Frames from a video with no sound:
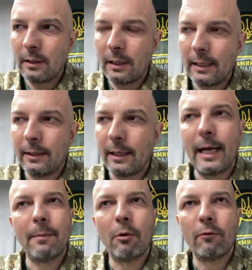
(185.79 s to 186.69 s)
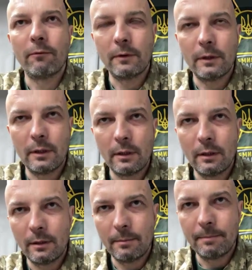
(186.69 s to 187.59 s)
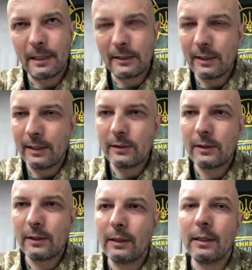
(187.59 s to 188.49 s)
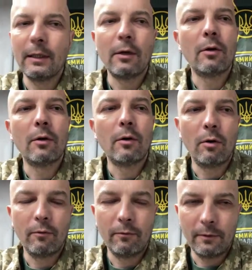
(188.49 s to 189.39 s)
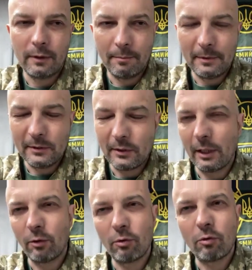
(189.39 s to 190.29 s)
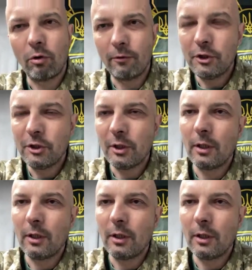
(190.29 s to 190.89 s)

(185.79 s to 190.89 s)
a time of uh, presidency uh, of Mr. Yanukovych,